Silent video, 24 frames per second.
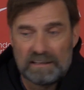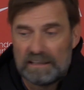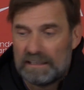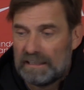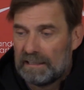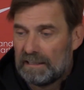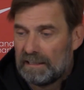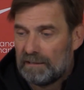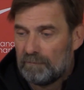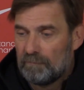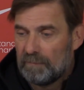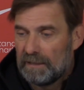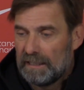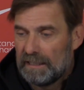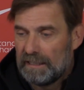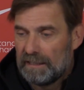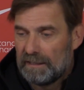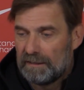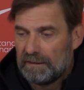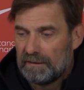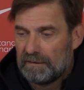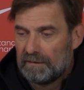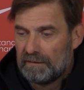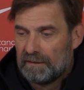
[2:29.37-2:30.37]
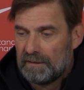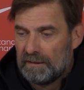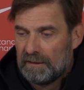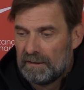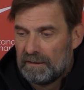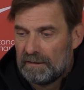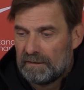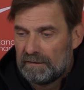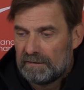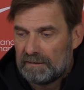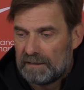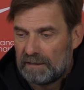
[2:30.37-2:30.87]
and
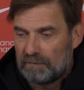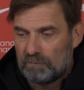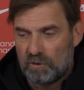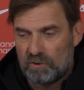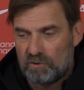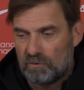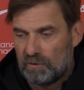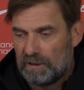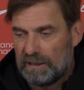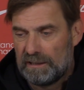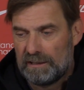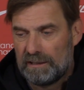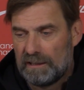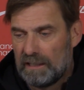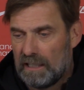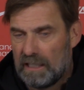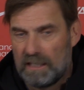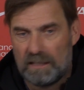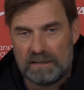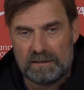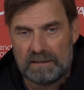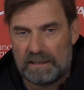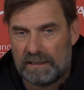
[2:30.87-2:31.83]
that was really harsh.